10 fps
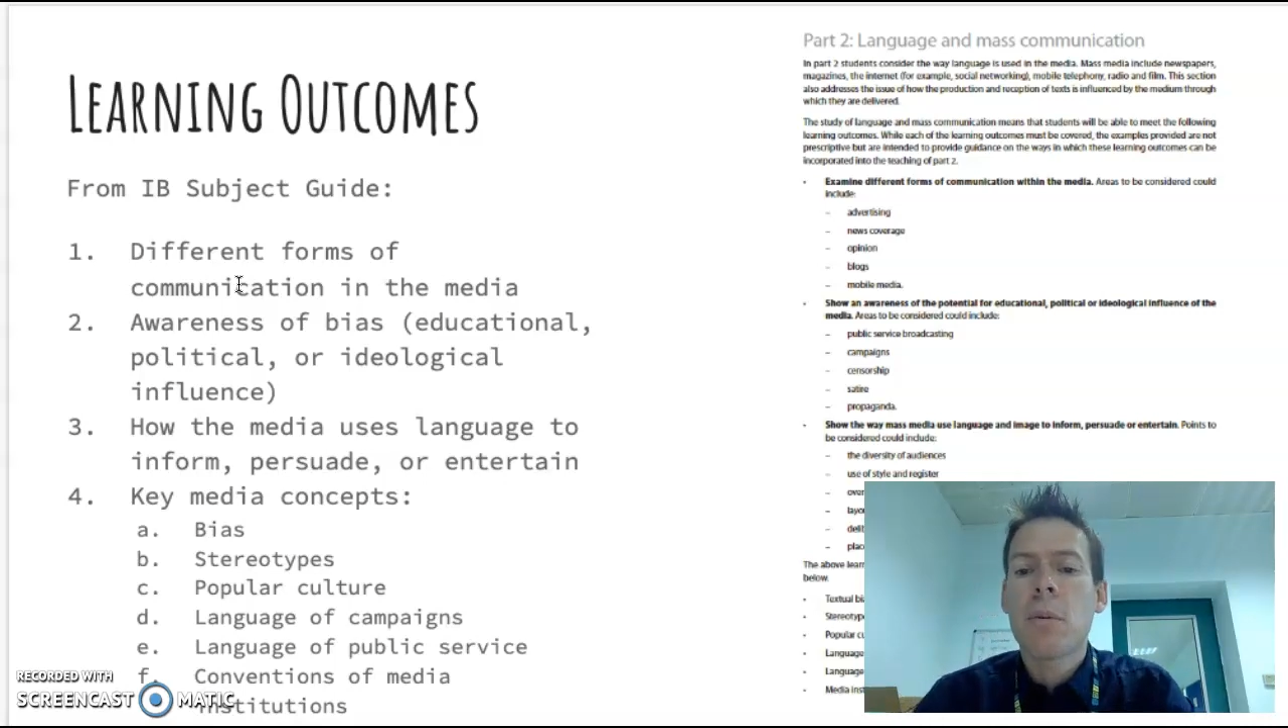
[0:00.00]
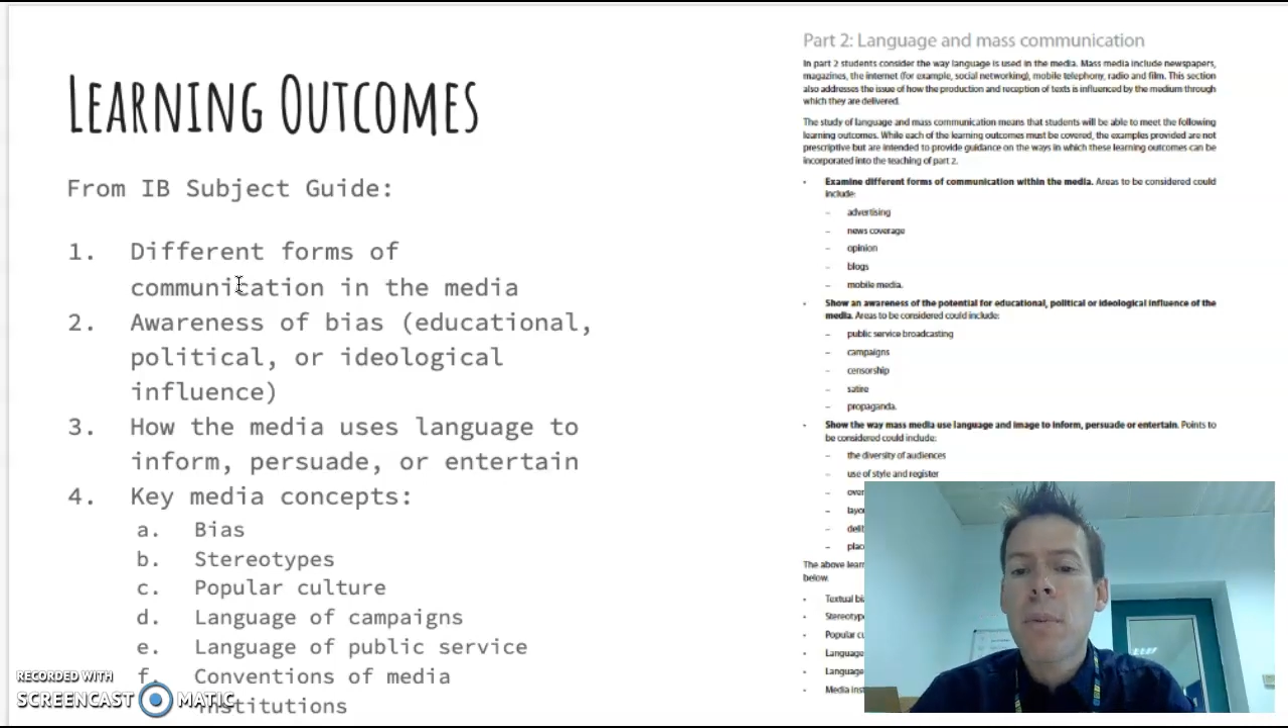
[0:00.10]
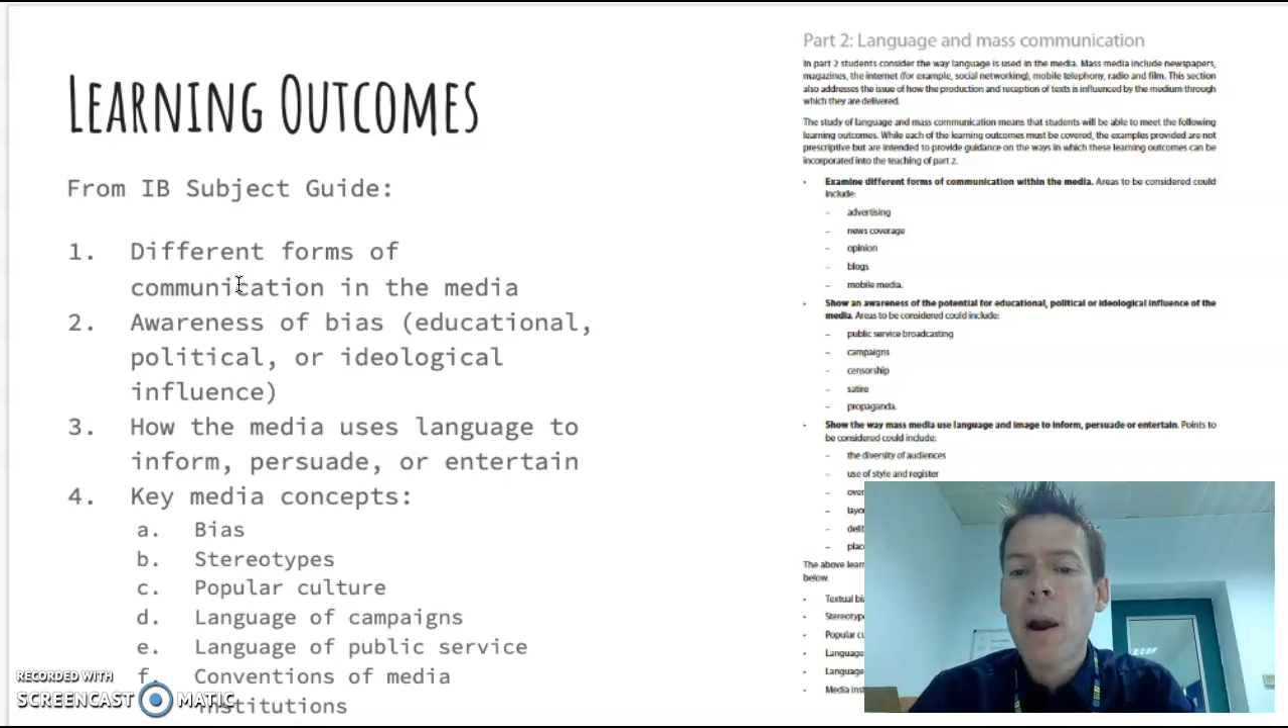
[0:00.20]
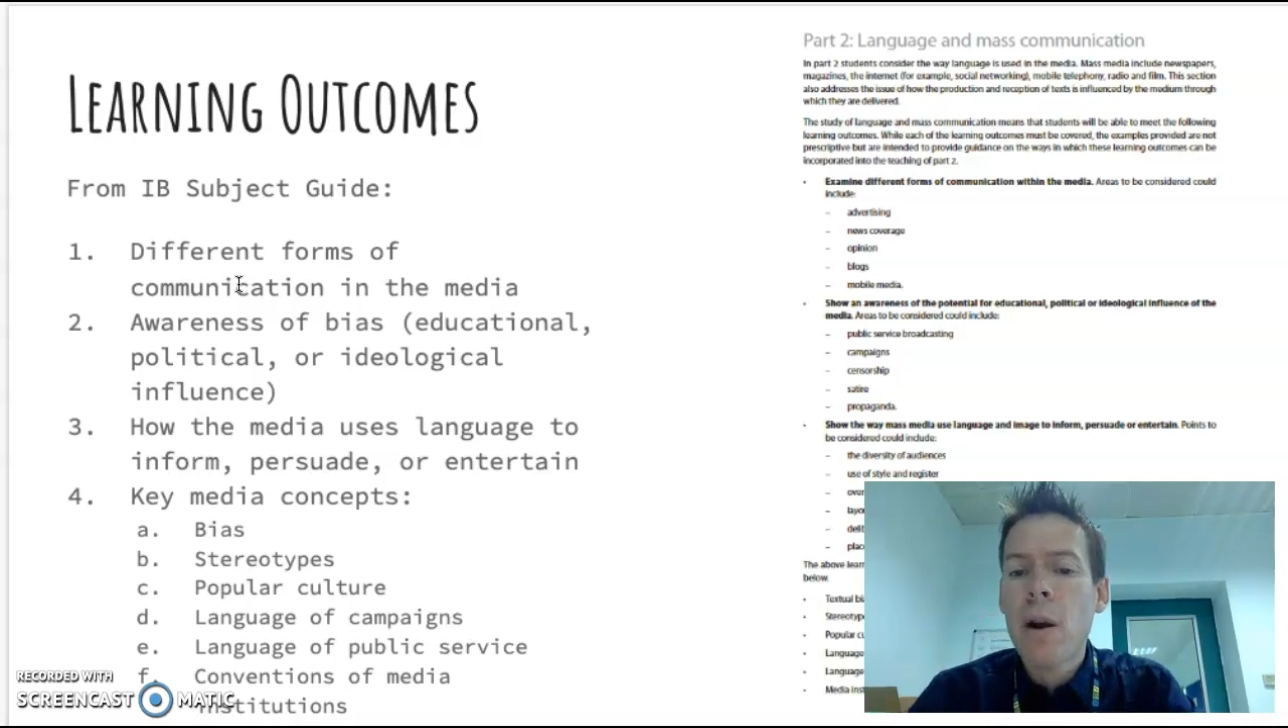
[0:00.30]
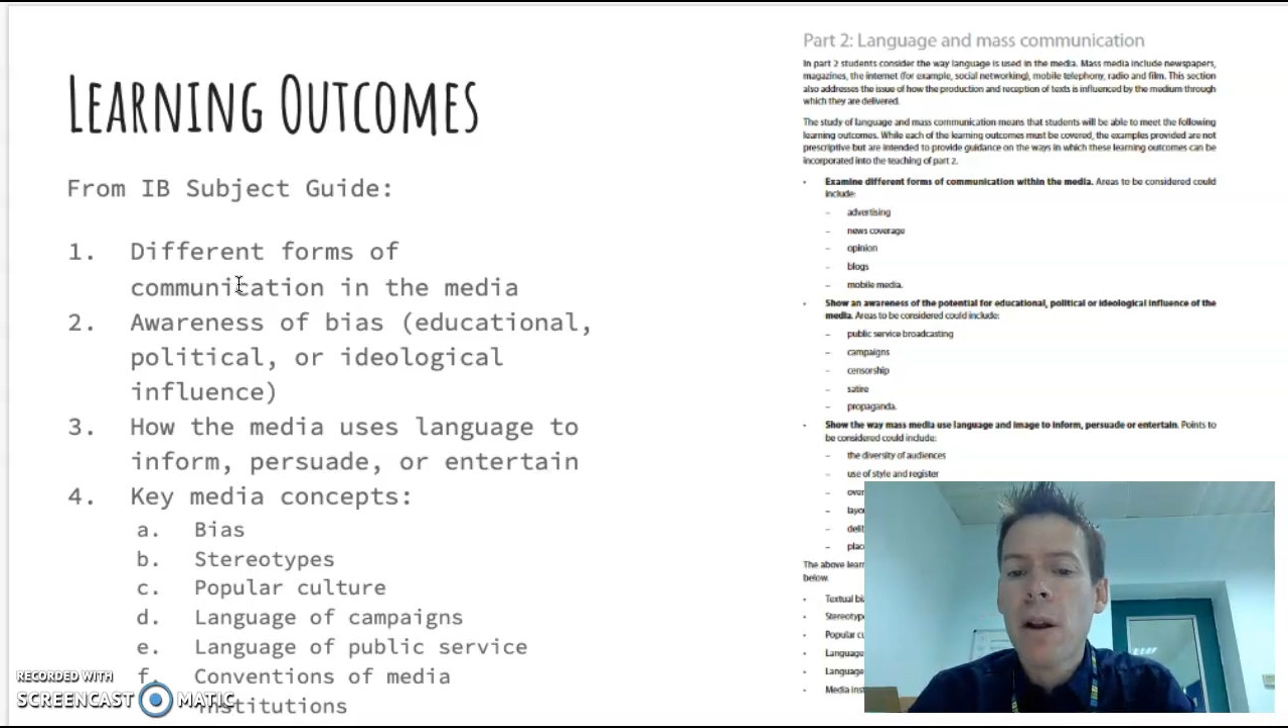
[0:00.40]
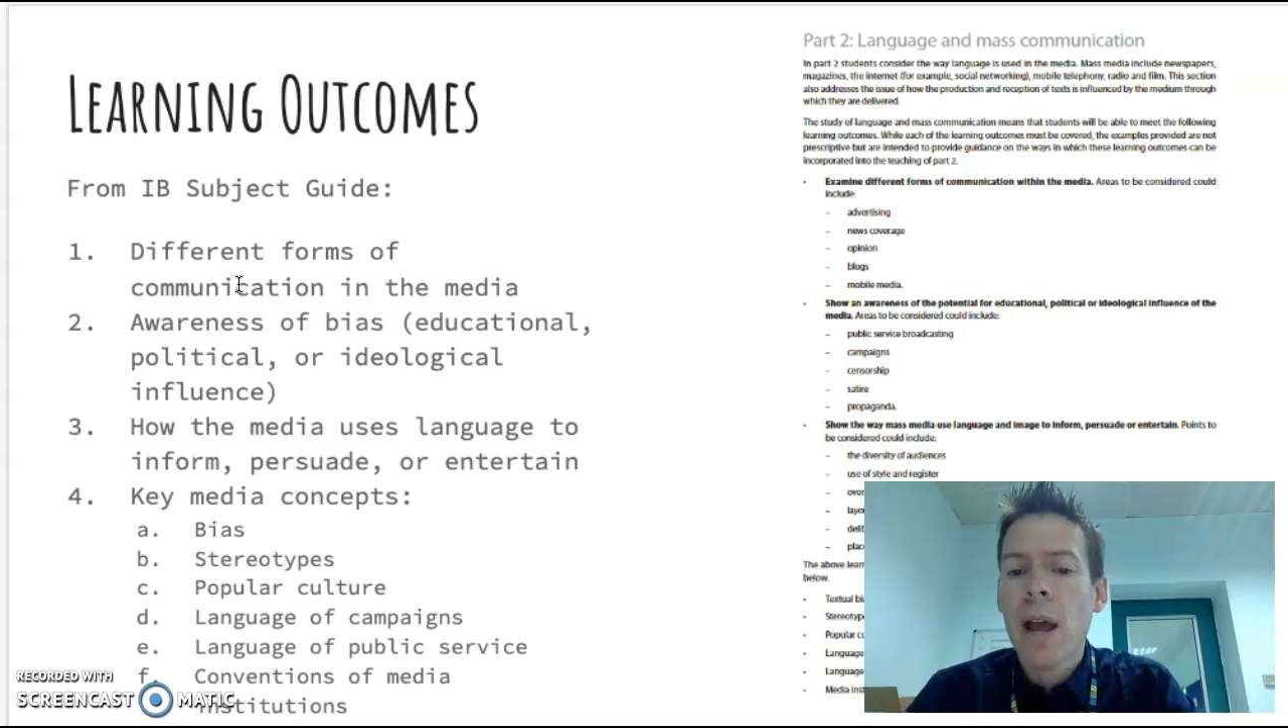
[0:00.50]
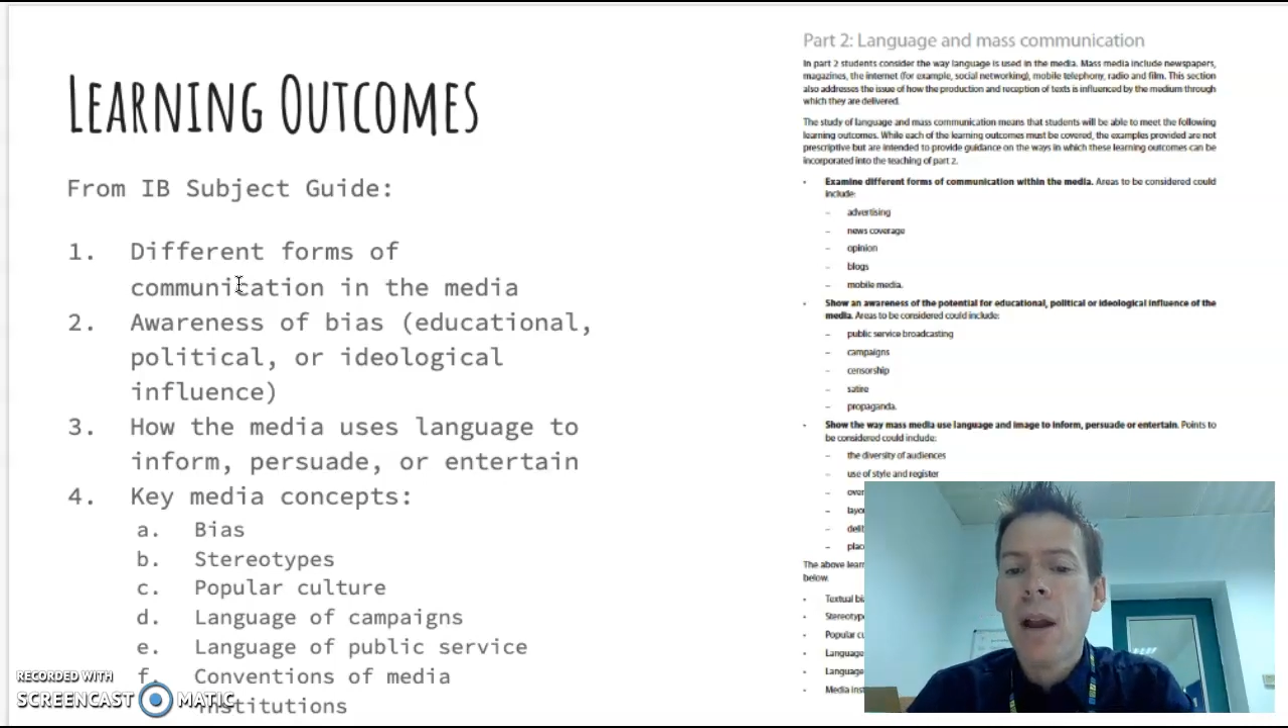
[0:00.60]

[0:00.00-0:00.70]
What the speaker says: prepare it